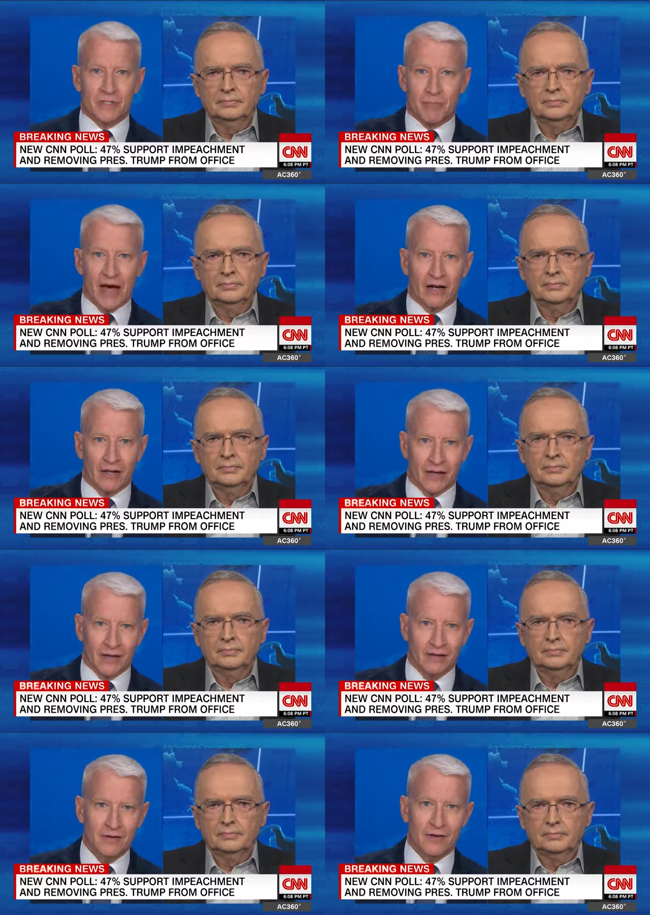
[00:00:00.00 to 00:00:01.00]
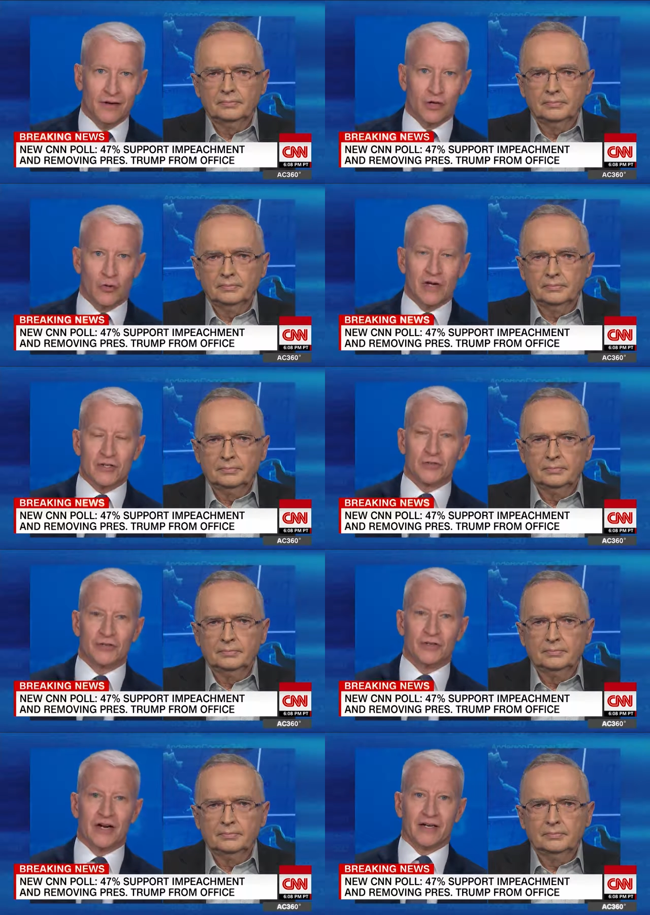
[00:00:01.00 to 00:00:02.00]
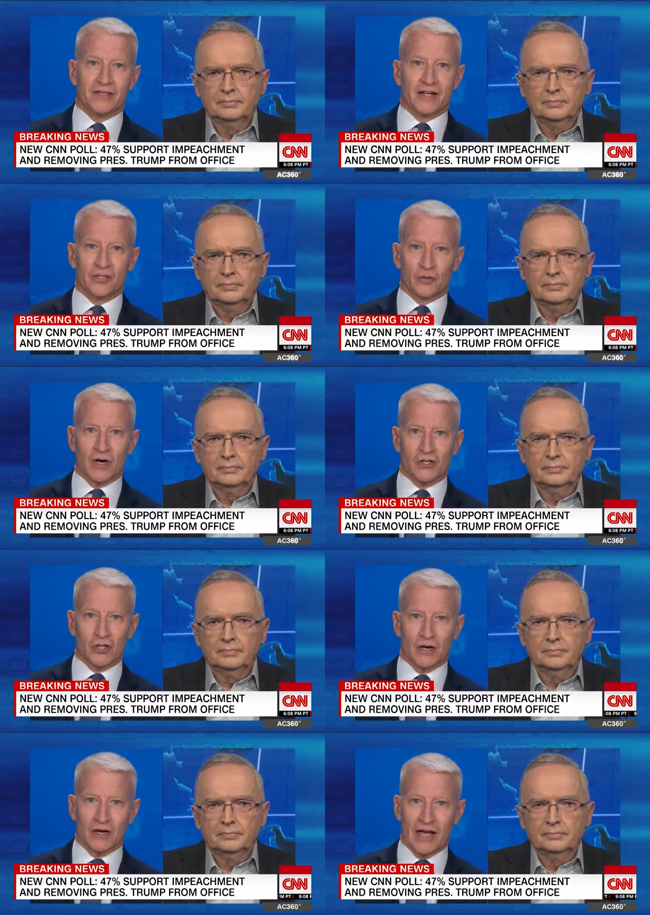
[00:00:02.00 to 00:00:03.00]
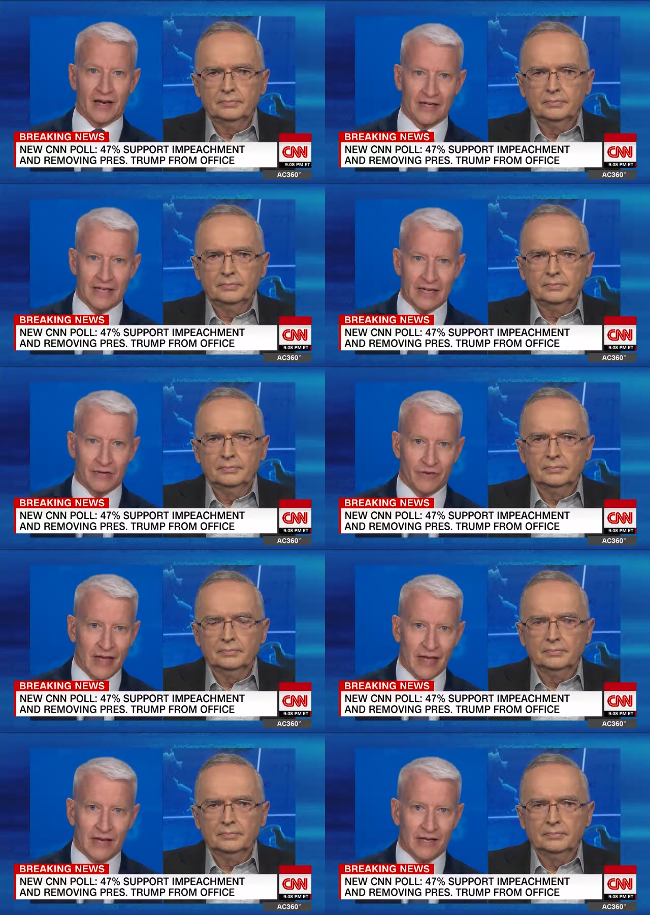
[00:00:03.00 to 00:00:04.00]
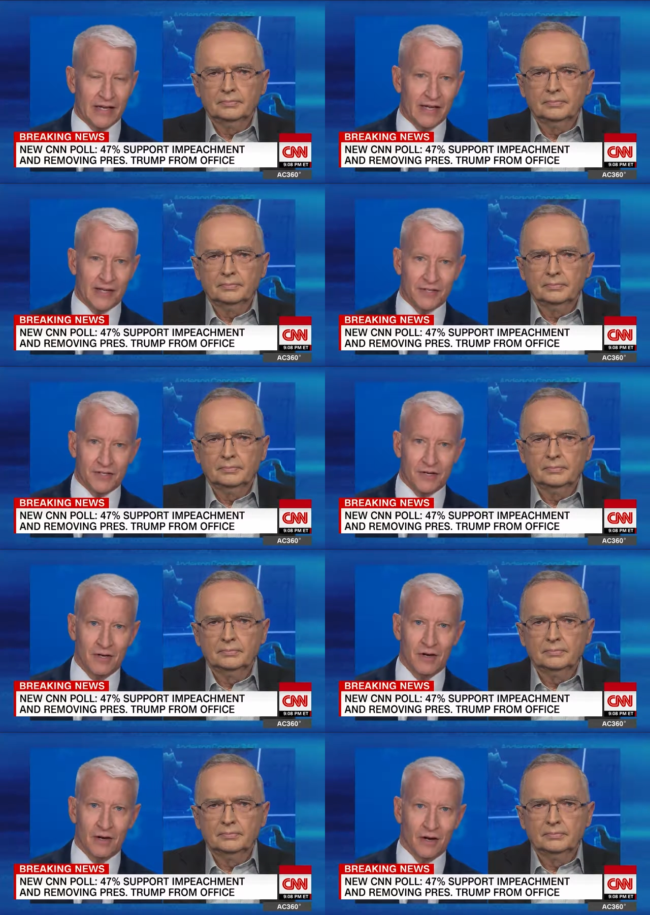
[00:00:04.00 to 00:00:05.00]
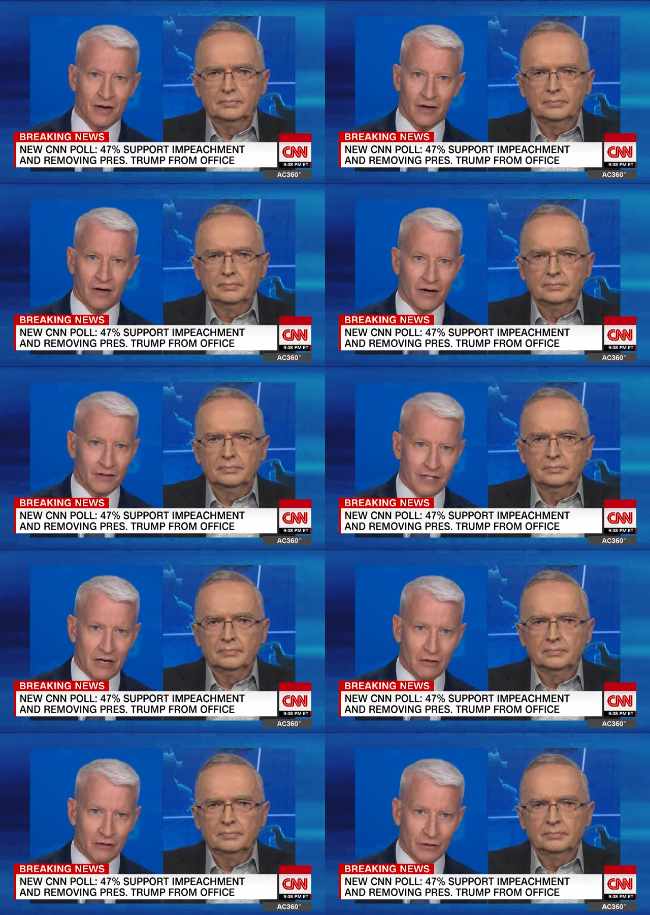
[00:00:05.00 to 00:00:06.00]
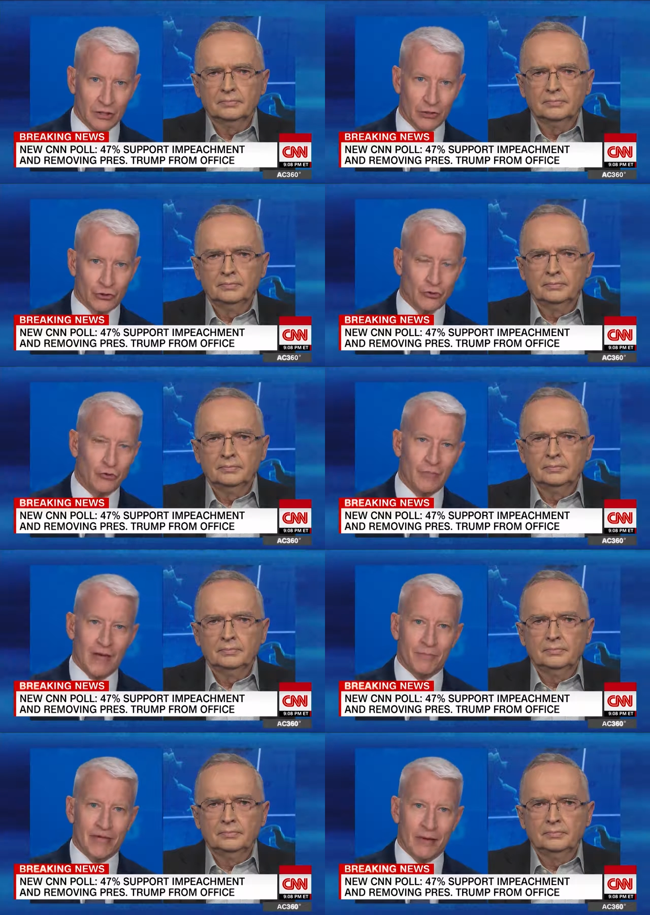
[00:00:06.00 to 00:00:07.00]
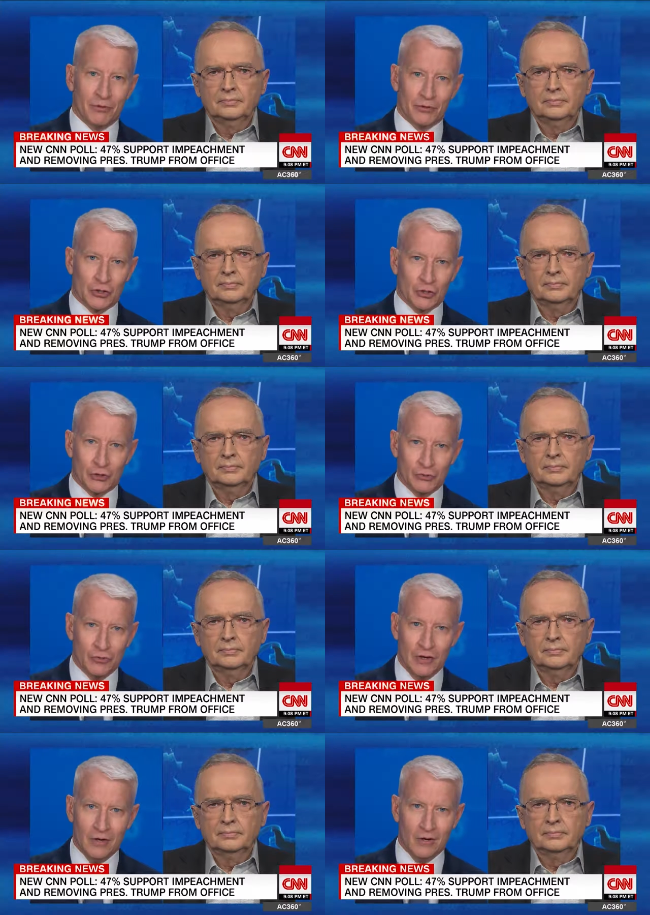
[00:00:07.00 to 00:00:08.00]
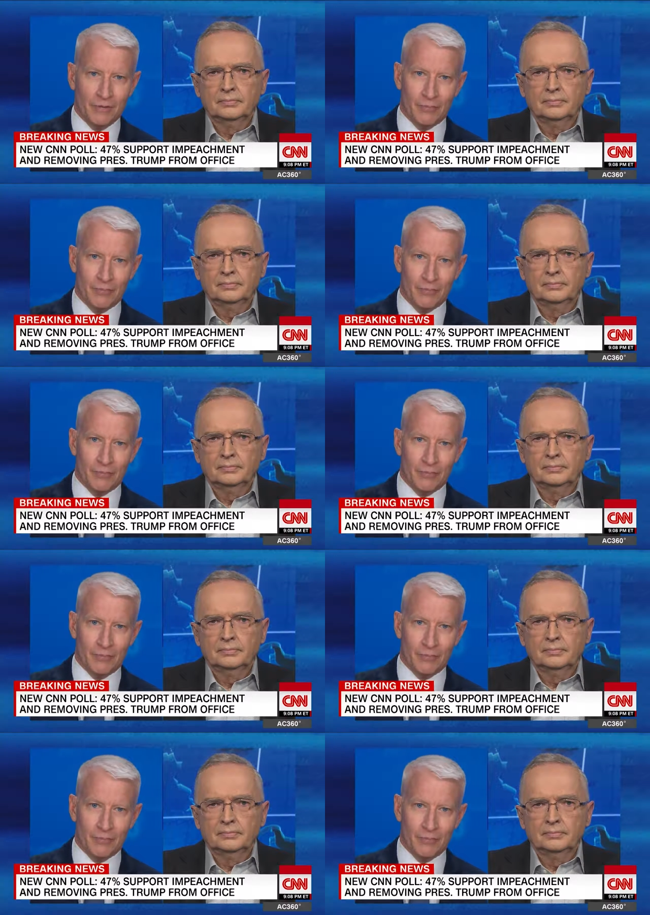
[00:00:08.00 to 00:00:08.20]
Speaker 1: States battling an aggressor to the United States, Russia, and in need of aid. It's uh, a young leader who may be able to